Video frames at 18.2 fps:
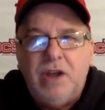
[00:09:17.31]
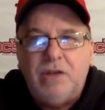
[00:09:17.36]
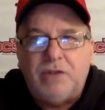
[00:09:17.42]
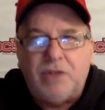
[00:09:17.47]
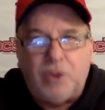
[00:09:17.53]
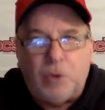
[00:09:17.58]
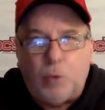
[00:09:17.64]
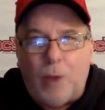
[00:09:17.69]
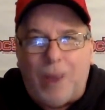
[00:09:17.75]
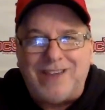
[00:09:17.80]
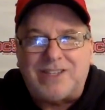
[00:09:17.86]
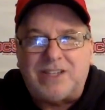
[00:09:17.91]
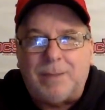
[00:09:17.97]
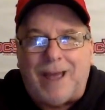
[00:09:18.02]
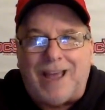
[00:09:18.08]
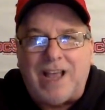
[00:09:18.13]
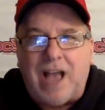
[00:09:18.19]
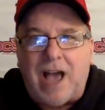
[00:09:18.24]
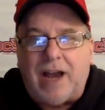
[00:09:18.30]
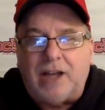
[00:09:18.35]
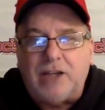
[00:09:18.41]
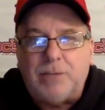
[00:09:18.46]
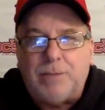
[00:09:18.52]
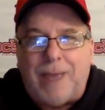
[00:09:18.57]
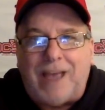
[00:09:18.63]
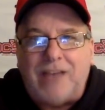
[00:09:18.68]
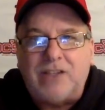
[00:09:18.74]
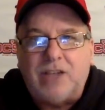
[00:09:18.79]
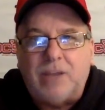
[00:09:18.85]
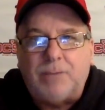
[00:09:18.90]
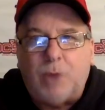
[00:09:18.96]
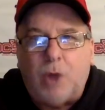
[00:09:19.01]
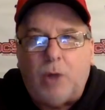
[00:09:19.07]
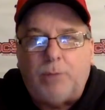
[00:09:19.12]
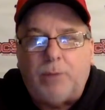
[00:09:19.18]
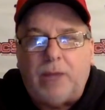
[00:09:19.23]
for the rest of my college
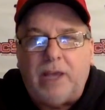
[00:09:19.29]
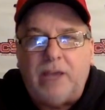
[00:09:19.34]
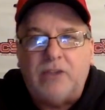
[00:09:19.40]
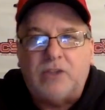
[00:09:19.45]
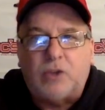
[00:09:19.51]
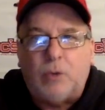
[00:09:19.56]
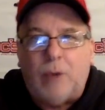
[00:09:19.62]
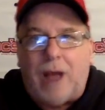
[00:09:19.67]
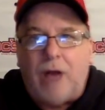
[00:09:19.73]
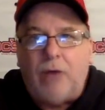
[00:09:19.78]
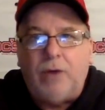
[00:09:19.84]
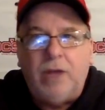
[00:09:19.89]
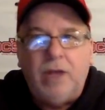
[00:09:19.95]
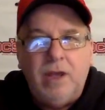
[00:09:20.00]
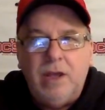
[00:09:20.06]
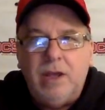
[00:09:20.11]
basketball plays throughout